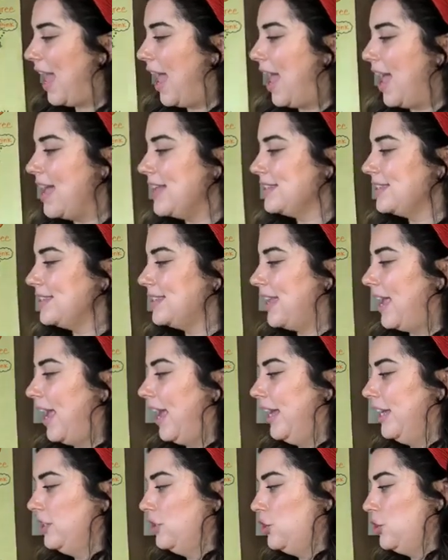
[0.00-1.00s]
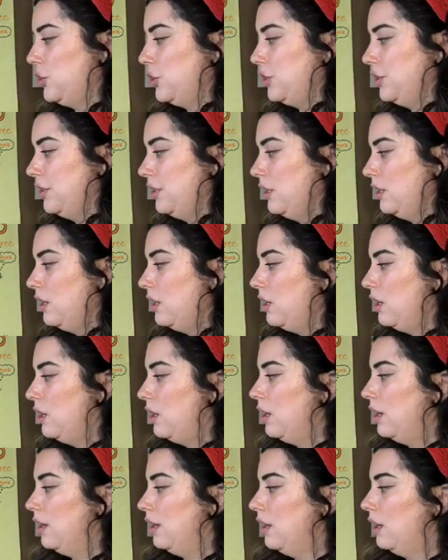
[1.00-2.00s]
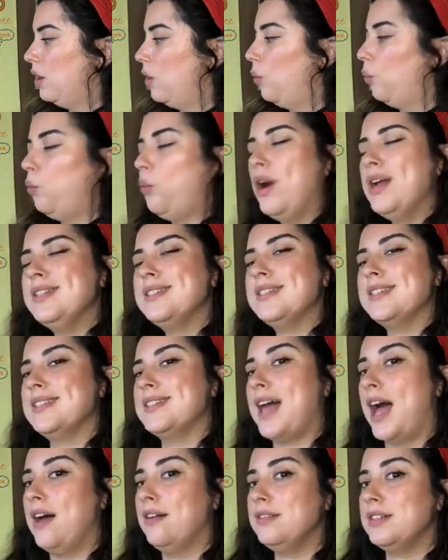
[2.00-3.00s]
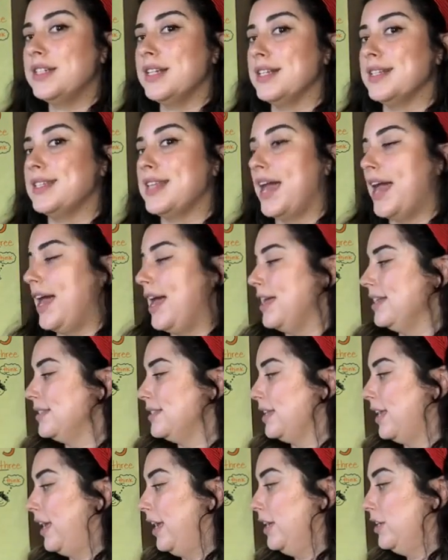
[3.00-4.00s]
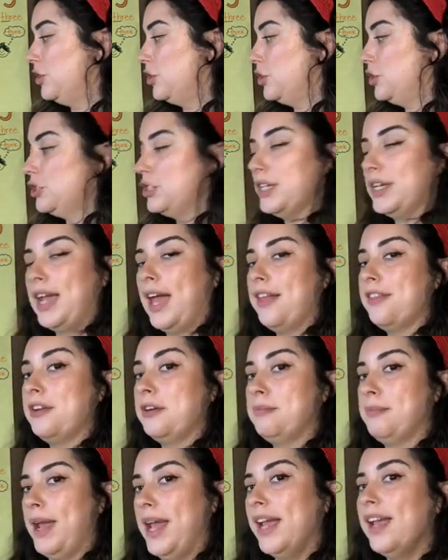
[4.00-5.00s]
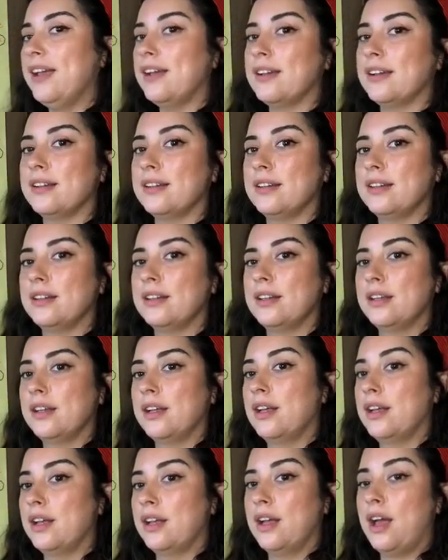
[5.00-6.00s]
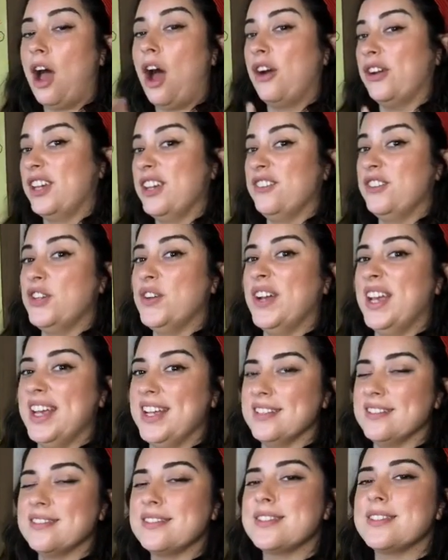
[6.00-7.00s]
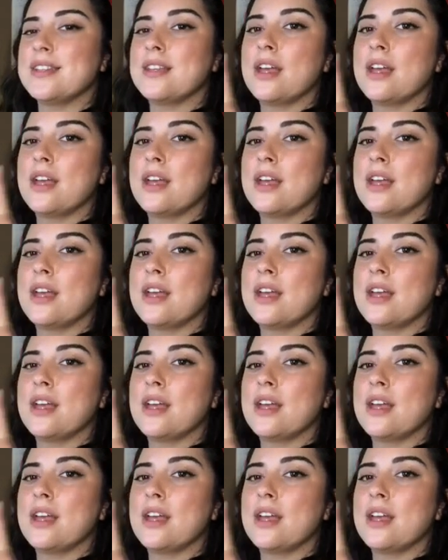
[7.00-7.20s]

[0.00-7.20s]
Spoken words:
SH. What sound does SH together make? I'll give you a hint.